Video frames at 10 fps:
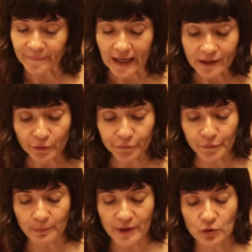Cut off
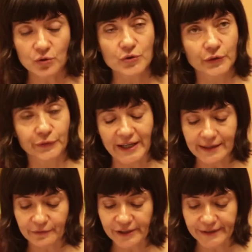from their usual
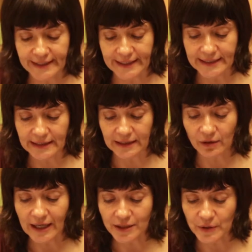field sites in their
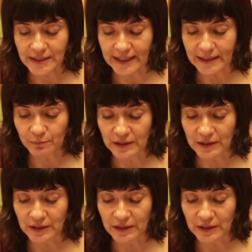countryside